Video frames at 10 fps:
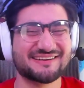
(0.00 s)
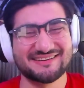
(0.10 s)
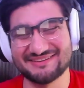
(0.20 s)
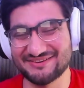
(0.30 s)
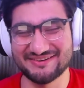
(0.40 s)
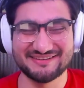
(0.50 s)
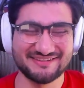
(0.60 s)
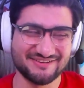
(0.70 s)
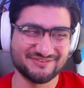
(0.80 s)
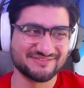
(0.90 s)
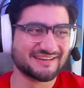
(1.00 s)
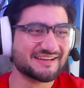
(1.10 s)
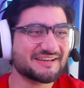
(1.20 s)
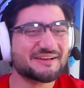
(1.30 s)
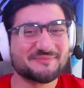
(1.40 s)
No, I don't,
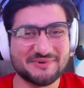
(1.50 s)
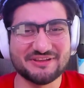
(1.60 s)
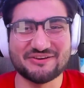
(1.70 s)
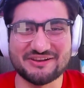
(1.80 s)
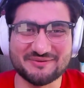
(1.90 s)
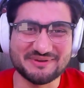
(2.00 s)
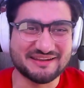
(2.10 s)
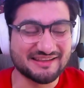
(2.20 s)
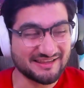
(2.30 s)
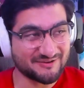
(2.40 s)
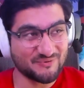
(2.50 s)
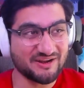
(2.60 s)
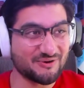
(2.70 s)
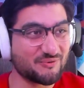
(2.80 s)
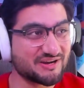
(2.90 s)
but you know what I mean. I like want
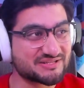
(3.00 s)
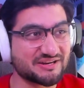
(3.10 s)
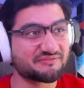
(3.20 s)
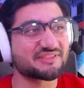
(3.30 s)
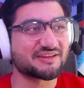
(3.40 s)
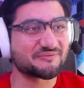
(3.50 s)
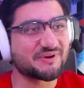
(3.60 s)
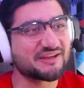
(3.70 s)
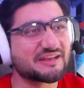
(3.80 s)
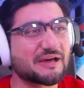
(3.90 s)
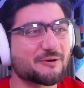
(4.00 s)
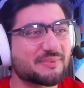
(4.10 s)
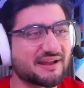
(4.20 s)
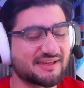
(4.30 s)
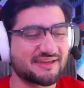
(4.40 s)
to watch everything right now,
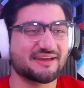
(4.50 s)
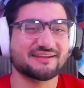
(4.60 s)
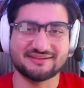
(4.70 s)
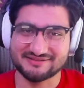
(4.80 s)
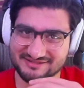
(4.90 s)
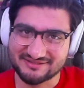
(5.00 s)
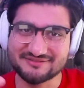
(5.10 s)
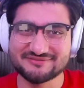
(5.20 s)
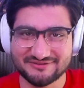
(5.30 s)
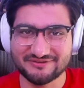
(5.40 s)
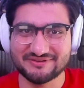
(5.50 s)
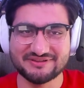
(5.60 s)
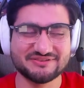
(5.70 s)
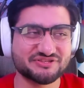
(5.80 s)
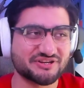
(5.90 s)
but I can't, because I
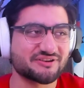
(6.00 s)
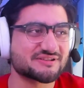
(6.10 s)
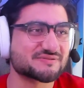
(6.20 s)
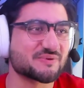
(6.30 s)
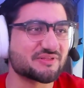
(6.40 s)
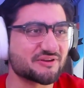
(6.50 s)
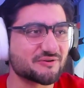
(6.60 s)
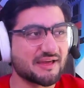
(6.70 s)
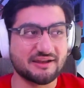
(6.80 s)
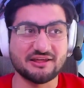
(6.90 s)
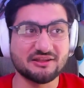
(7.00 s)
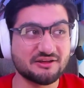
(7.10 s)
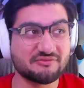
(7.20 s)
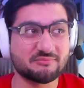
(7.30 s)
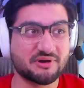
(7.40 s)
need to share this with you. And I
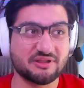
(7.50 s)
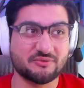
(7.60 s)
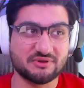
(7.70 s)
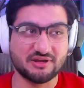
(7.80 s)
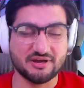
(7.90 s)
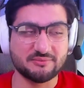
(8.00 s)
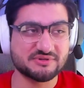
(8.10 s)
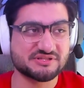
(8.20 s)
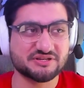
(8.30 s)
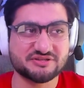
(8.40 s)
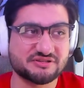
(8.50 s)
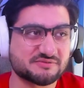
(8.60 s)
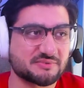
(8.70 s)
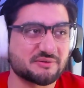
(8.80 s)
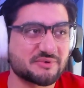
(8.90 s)
love it, by the way. The comment section has
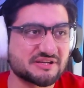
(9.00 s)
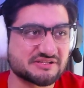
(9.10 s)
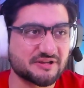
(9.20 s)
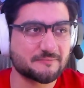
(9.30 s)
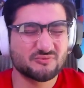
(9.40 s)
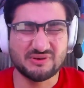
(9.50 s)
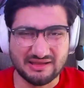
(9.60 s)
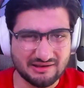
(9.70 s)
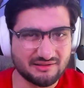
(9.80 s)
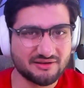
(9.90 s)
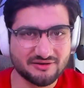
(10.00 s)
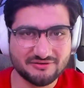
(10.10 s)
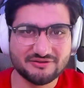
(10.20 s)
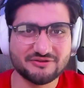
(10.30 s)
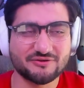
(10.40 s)
been amazing. We had a little,
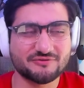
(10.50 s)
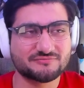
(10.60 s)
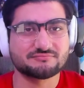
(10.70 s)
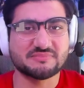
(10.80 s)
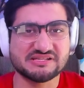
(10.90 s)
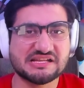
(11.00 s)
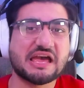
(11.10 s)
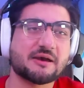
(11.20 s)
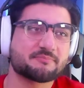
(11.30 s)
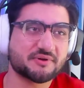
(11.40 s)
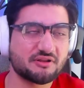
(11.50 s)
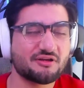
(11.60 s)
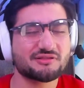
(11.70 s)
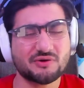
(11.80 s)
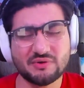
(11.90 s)
you know, mishap
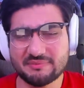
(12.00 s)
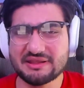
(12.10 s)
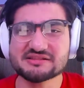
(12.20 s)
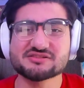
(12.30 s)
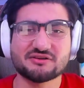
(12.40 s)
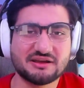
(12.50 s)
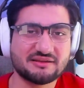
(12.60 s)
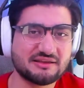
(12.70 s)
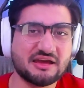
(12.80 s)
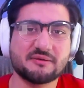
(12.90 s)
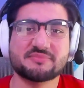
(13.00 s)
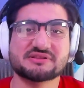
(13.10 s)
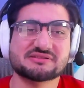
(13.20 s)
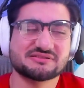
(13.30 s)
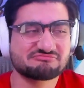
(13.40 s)
along the way, but that's all right. That
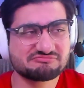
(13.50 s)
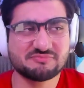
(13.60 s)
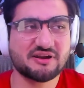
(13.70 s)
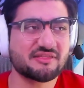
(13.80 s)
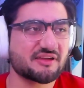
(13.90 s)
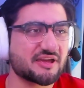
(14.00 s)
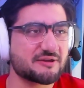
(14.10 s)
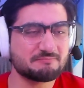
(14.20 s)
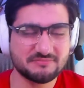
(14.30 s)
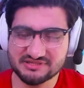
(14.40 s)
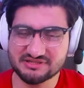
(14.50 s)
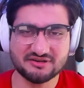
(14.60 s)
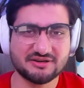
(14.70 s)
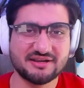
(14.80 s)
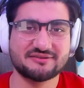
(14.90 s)
happens. Part of the game. It's all
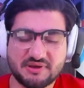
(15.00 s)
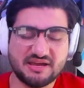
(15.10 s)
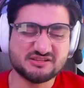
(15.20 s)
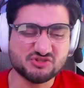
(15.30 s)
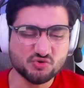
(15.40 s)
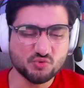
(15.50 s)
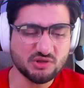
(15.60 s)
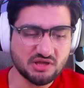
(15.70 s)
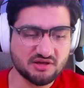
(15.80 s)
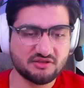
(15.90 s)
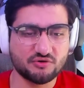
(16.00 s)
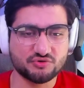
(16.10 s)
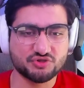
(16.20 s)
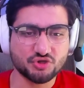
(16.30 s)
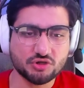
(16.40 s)
right. Azula, though,
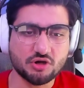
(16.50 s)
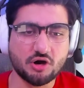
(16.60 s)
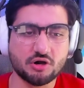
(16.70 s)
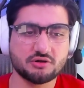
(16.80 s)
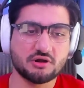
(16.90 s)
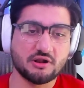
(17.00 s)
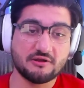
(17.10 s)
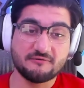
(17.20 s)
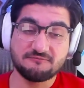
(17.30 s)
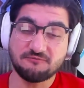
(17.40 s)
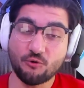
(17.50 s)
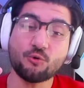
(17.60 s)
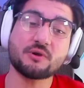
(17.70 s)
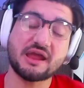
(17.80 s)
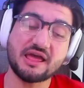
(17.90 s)
took on
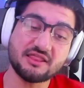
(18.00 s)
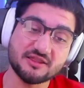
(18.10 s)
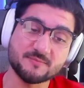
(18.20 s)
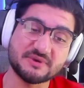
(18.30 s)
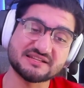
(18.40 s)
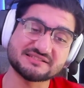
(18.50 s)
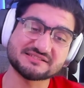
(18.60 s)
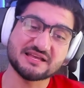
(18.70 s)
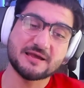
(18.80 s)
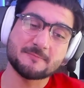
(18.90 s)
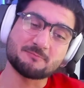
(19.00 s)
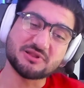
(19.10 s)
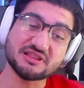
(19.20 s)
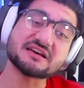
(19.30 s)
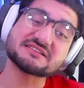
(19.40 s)
4 elements
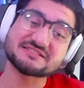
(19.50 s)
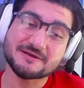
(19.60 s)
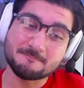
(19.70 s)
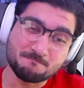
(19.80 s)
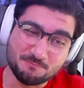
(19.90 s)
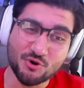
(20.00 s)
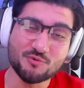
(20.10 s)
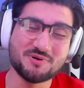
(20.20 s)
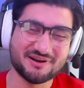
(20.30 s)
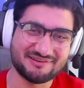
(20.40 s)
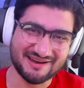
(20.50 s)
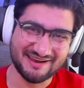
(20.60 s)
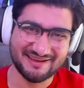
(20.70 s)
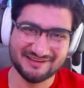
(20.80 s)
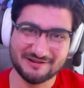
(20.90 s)
plus
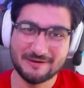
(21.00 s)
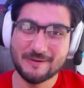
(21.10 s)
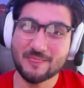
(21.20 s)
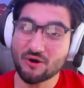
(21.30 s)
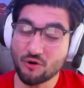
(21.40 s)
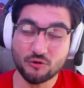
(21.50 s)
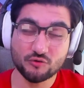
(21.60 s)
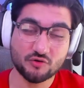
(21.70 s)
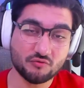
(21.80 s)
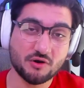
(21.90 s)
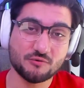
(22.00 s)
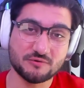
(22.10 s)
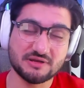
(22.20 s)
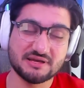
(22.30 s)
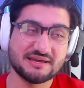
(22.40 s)
Boomerang all on her
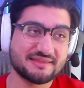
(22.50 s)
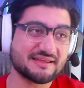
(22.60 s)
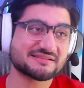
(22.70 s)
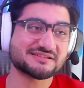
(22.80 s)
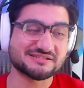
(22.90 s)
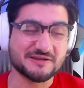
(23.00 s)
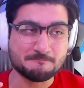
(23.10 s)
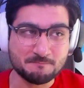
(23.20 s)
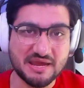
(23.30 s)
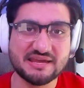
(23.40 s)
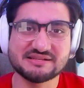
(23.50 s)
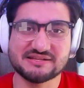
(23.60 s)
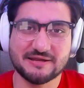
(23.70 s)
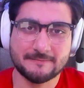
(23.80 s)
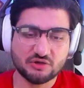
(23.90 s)
own. That's just
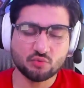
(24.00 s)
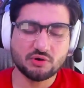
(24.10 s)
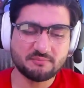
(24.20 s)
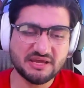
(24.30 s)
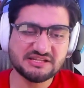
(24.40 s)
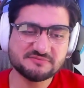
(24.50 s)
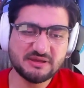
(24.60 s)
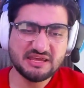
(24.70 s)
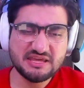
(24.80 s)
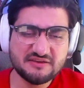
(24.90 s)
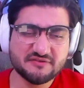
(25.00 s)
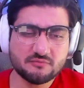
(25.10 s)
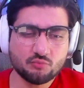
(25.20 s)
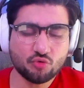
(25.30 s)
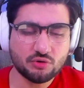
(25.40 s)
amazing. And what makes me even
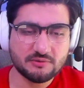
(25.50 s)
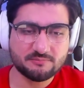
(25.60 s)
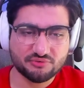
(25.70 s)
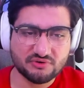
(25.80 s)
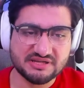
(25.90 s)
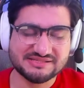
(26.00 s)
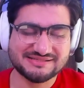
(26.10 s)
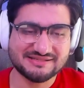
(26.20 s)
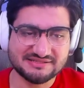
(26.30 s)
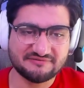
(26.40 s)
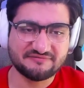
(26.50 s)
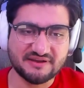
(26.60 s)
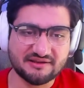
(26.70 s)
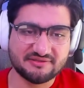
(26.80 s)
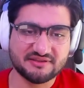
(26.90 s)
more impressed is the
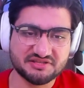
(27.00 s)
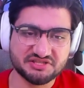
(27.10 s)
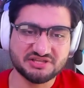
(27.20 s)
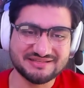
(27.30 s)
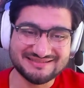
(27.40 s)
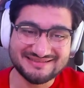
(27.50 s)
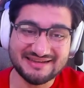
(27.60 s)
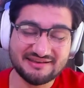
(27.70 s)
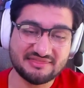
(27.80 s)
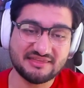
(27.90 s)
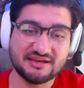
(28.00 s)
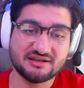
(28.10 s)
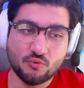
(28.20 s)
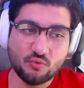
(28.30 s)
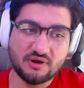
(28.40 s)
fact that she did that
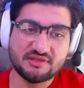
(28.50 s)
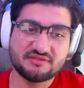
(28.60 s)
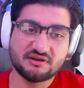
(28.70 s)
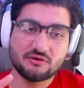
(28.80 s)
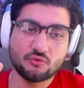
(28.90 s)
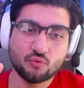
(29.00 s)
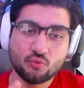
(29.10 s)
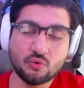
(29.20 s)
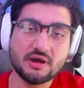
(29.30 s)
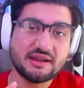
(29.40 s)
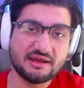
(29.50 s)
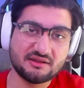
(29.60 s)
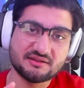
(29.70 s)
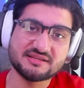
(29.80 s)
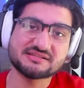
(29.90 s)
with one, at
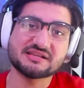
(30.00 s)
least.